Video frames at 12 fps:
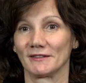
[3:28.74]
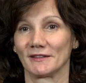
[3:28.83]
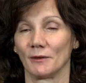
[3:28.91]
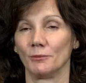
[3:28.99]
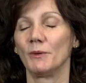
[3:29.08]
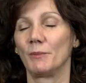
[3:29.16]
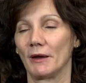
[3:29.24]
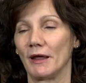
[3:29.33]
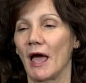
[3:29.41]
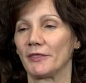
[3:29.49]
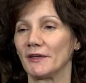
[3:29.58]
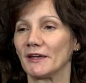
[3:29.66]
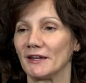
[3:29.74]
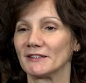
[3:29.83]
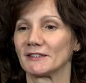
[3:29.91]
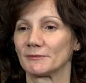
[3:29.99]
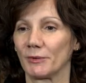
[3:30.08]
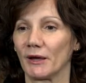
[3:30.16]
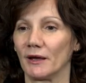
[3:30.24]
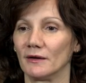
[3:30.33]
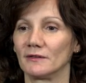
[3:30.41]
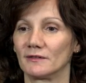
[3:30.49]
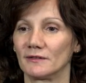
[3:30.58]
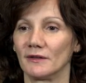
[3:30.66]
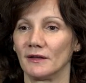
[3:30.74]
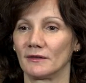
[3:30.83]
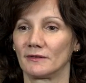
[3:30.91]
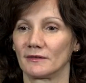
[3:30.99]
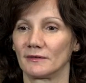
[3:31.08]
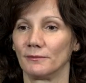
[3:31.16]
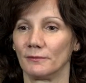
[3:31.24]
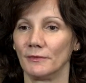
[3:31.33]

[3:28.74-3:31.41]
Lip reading: But I think it's because it's,